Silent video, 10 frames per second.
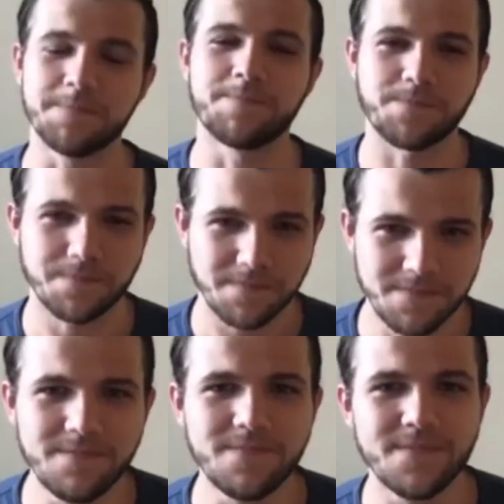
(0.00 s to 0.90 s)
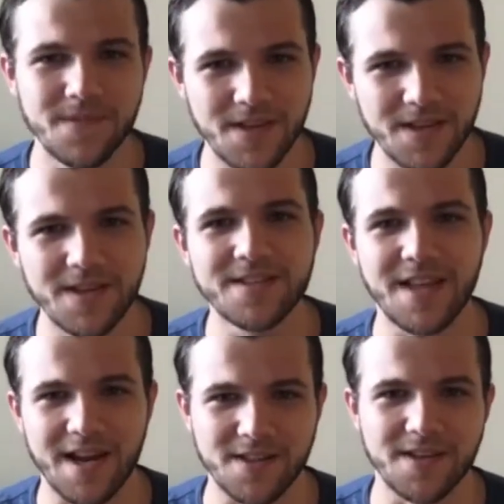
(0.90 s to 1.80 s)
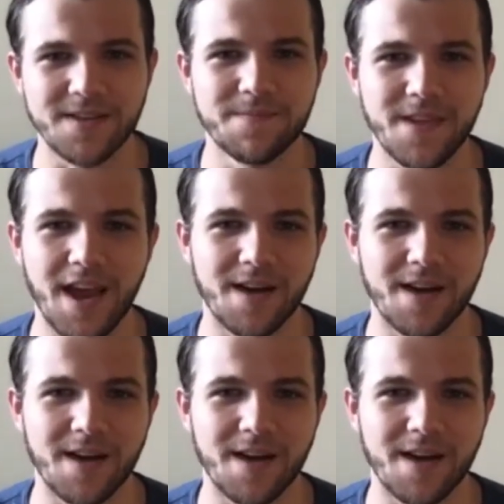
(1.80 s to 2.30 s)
You know? Exactly. Yeah.